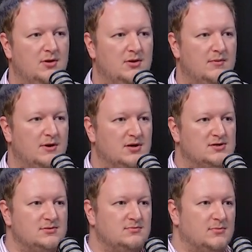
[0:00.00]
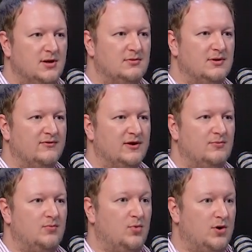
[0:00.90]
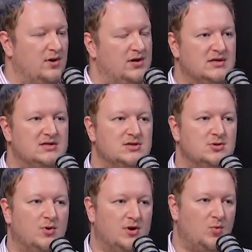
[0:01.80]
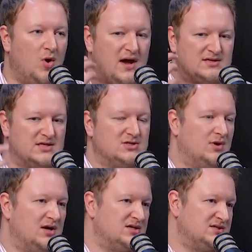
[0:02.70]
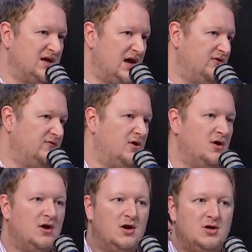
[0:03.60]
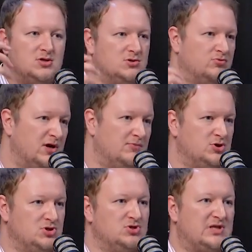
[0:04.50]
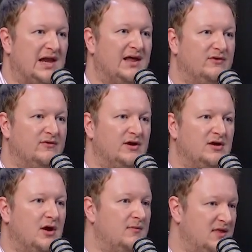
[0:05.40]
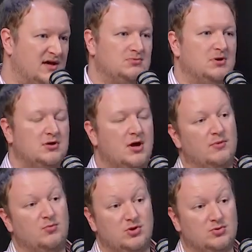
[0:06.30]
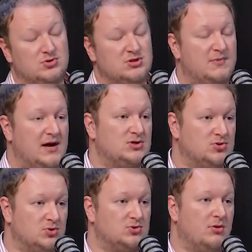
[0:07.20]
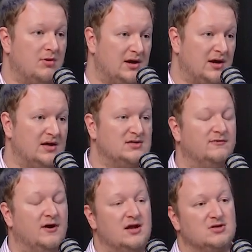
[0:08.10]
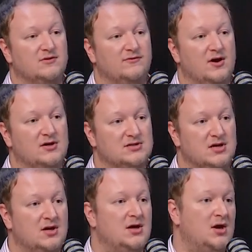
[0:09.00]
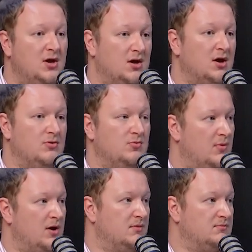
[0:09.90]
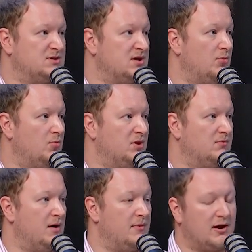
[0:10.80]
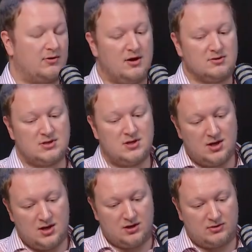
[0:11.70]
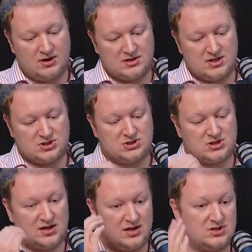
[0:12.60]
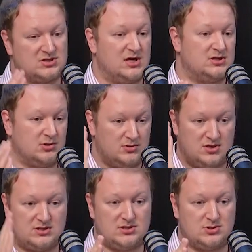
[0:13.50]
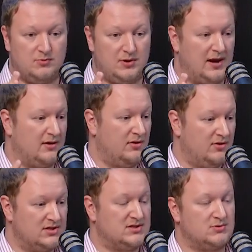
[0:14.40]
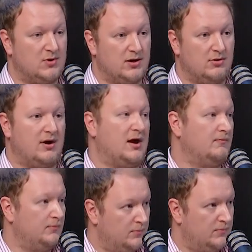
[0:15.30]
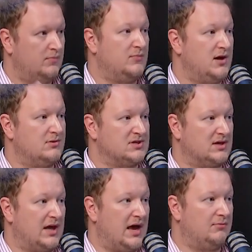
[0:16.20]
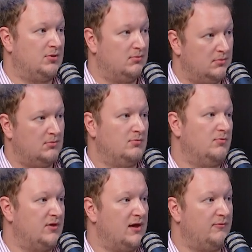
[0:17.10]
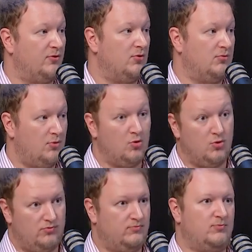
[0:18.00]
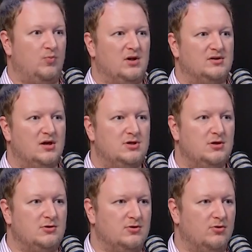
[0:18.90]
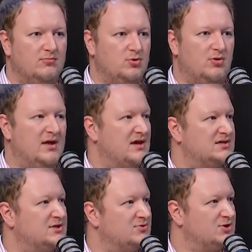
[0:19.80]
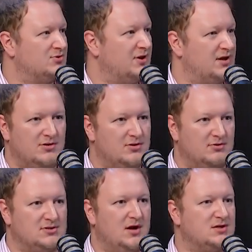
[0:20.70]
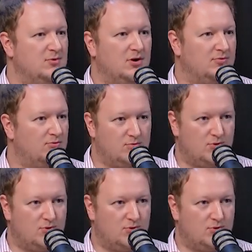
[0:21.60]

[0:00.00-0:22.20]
Yeah. That'd be nice. You know, lovely. But what do I need to do? What what assets do I need to save? to really produce that level of income. And that's where you come in, with all due respect, talk to a regulated financial advisor, you uh, know, um, someone with my background and accreditations, and they just say to you, this is your plan, this is where you're at, there is a gap, therefore, or well done you, you're, you're at that situation already, you can retire tomorrow.